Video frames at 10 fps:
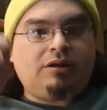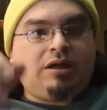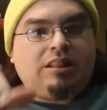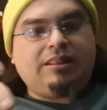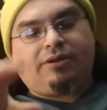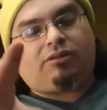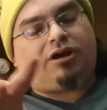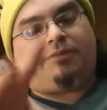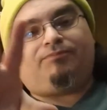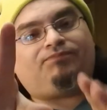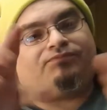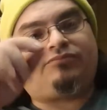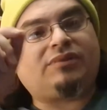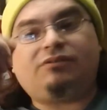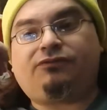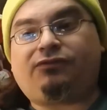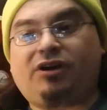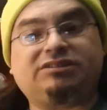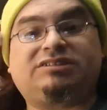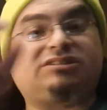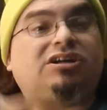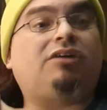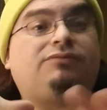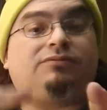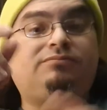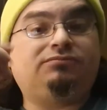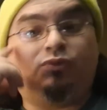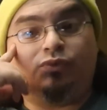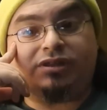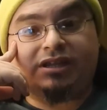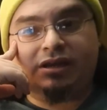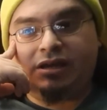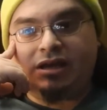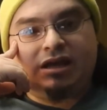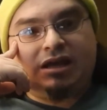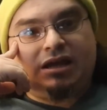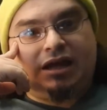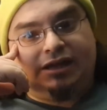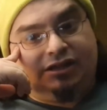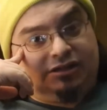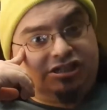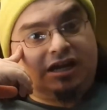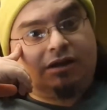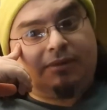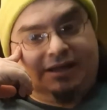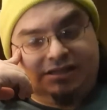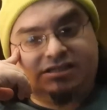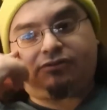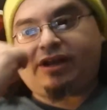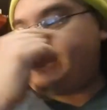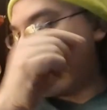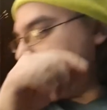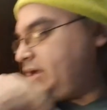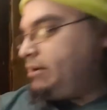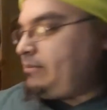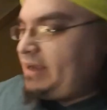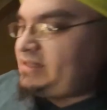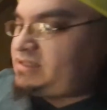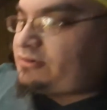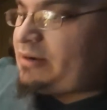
little fun stuff with it, you can check out my Instagram. My Instagram